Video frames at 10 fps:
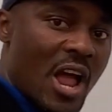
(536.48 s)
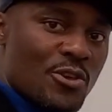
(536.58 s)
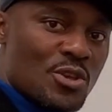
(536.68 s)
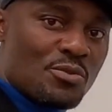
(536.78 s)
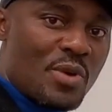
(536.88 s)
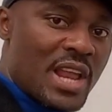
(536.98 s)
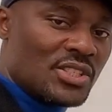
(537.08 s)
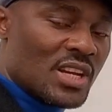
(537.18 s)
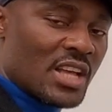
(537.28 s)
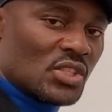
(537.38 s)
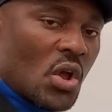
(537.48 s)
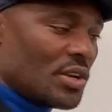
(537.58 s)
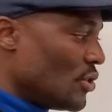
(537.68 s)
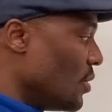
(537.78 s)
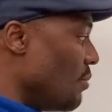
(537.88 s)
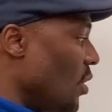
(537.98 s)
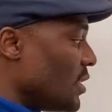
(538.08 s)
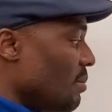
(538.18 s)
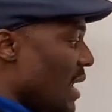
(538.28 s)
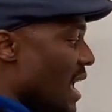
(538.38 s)
how you arrange it. As long as you're
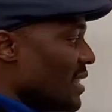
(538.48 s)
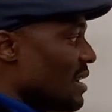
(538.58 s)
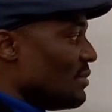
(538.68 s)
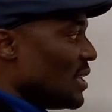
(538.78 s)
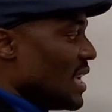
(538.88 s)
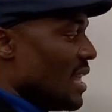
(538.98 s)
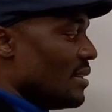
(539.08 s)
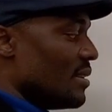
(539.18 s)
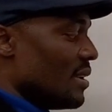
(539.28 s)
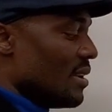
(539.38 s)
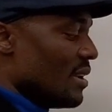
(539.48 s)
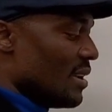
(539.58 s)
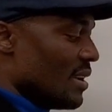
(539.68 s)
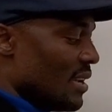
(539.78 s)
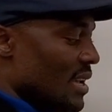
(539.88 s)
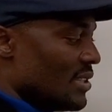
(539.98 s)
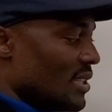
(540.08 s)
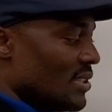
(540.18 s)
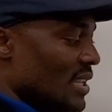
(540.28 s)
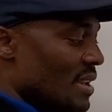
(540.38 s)
multiplying them together, it's
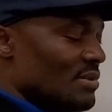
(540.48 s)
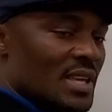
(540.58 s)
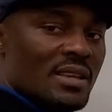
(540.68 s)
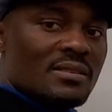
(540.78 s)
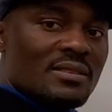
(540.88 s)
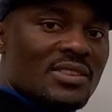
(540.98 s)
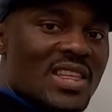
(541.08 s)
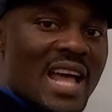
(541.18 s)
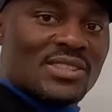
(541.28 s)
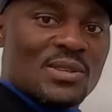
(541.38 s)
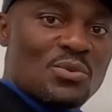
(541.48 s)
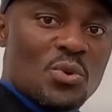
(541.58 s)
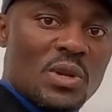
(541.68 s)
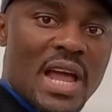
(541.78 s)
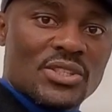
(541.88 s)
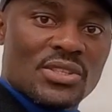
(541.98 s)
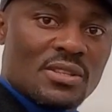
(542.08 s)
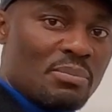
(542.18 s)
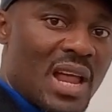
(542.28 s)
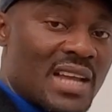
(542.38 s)
the same thing. That's the rule I just
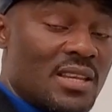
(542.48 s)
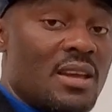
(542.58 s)
applied